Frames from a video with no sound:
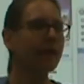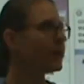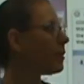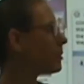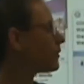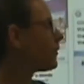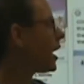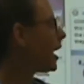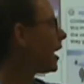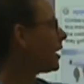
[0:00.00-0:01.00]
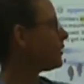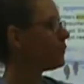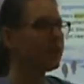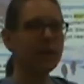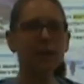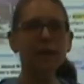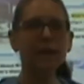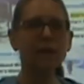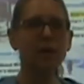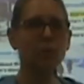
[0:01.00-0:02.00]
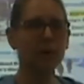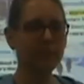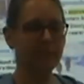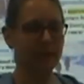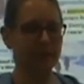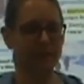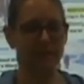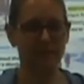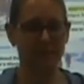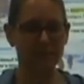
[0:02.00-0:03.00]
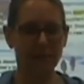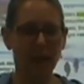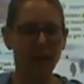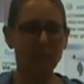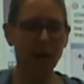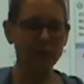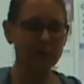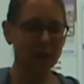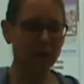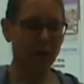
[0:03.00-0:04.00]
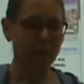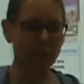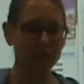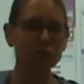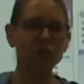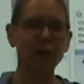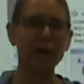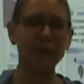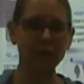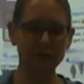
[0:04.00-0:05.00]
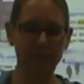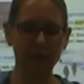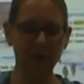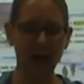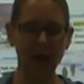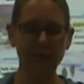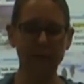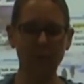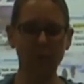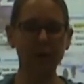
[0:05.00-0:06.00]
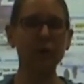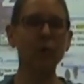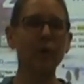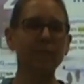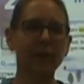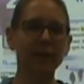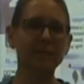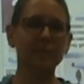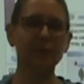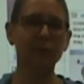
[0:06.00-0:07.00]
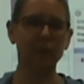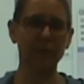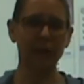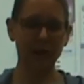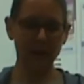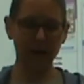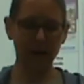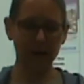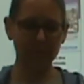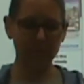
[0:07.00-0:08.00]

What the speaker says: Number 5, equipment. Mountain climbers check their supplies or equipment before they climb.